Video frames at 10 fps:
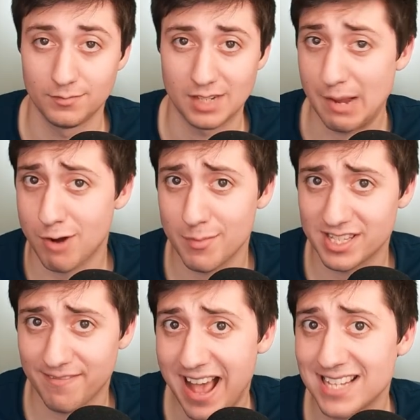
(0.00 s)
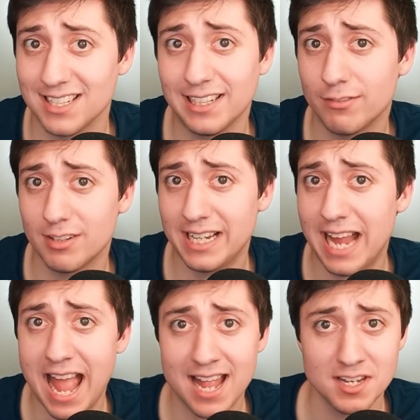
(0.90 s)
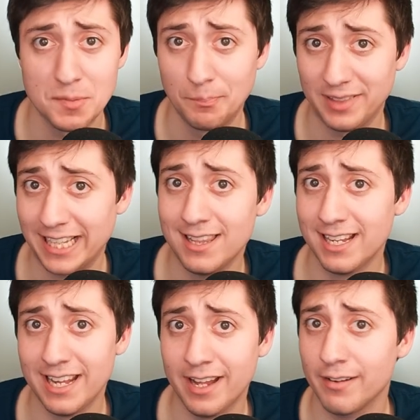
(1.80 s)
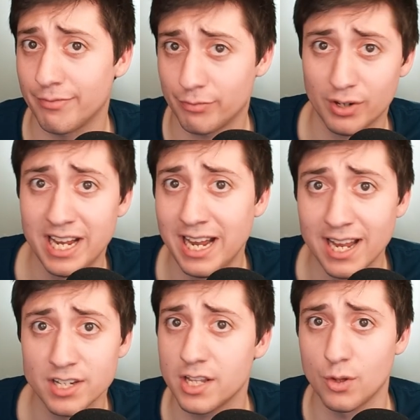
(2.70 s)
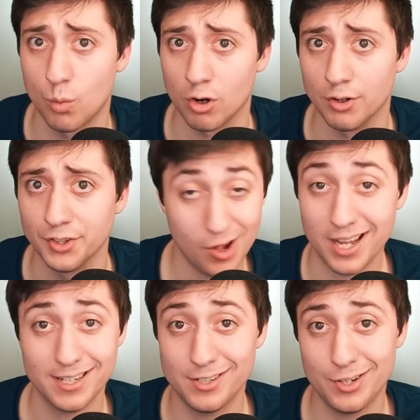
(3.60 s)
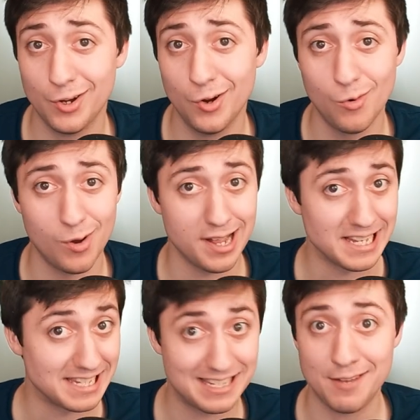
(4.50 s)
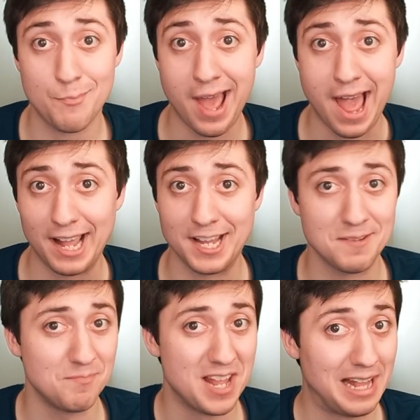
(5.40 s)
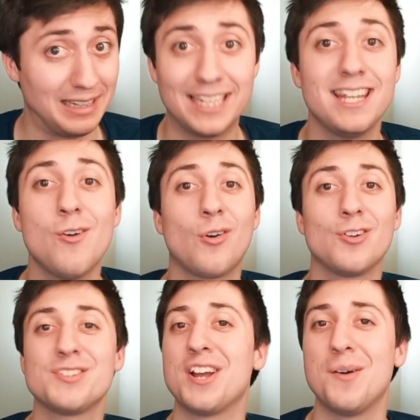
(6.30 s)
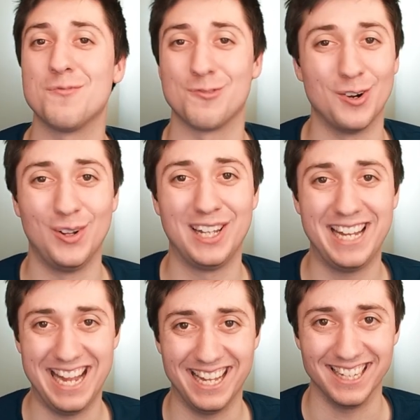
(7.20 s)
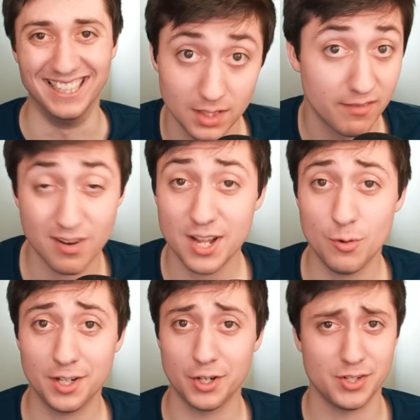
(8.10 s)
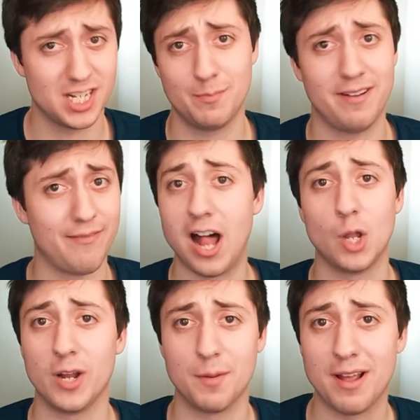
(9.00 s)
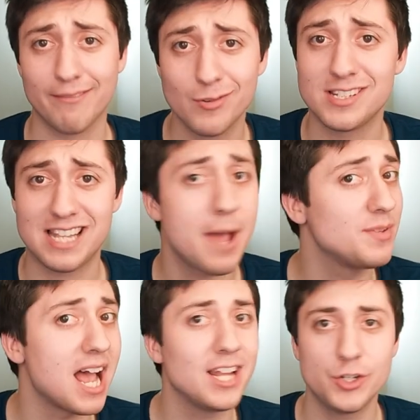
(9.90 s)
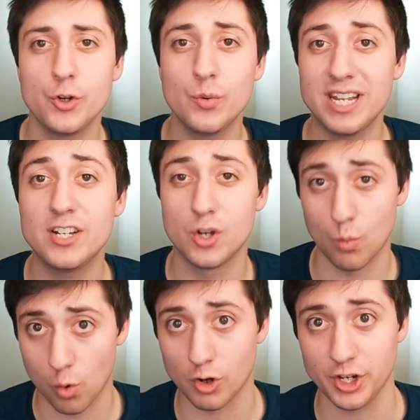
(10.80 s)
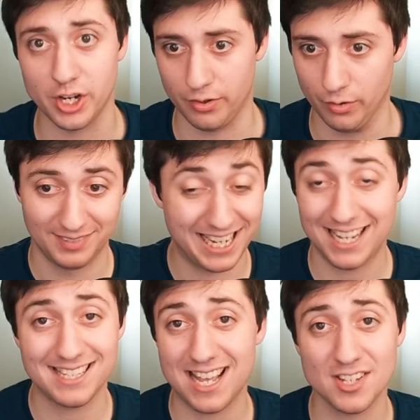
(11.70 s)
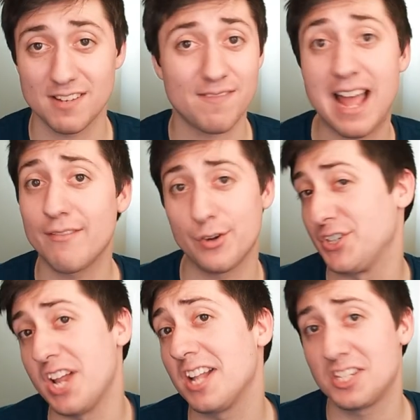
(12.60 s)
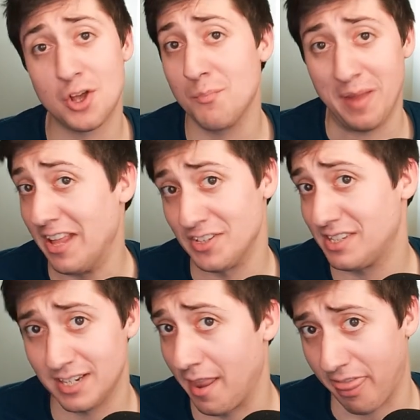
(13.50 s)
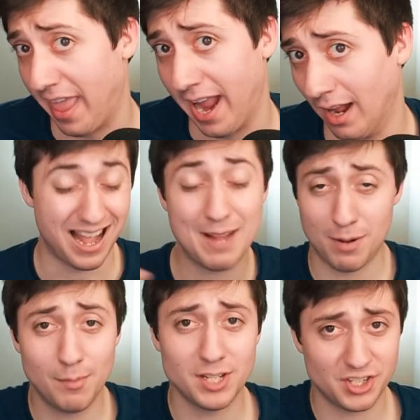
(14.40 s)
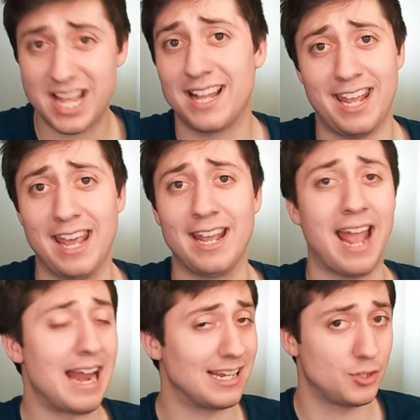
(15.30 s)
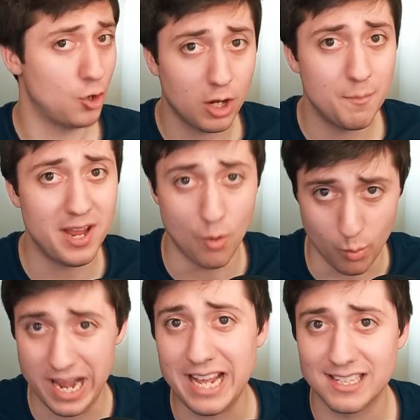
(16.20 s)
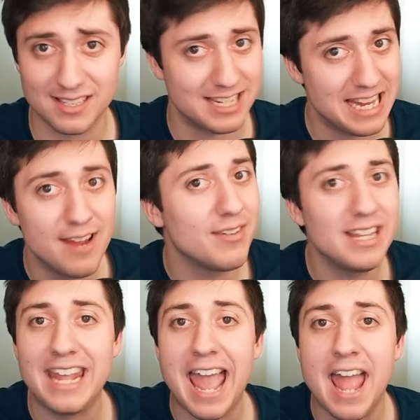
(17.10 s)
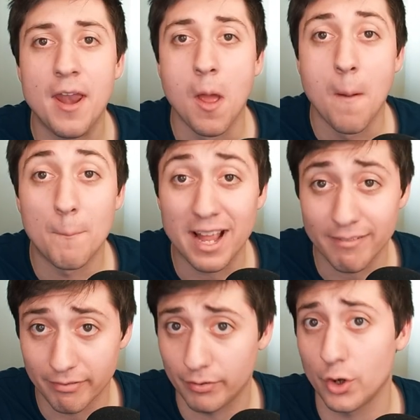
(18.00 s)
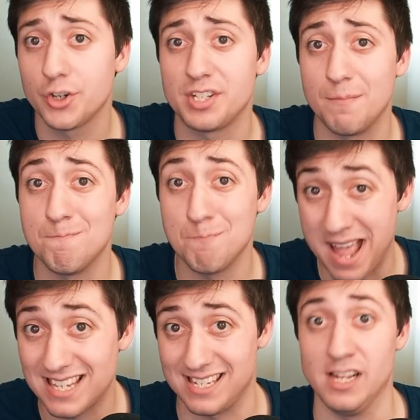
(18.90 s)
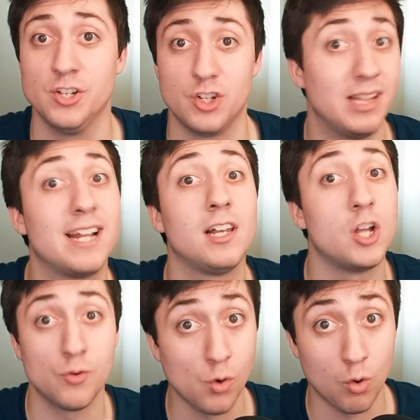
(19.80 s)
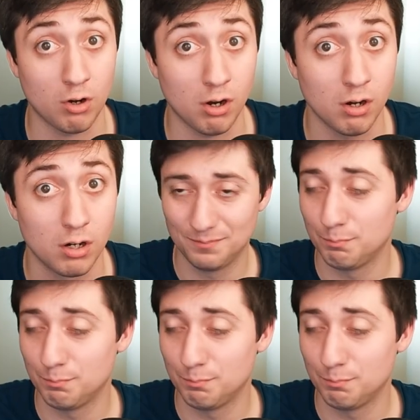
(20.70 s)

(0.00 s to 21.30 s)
I promised a fast delivery and let the gig free into the world. All I had to do was sit back and let the orders come rolling in. For anyone who's gonna be following in my footsteps, I do need to warn you. Getting sales on Fiverr is not some instant thing. I published that gig and it took me weeks to even get my first message, let alone order.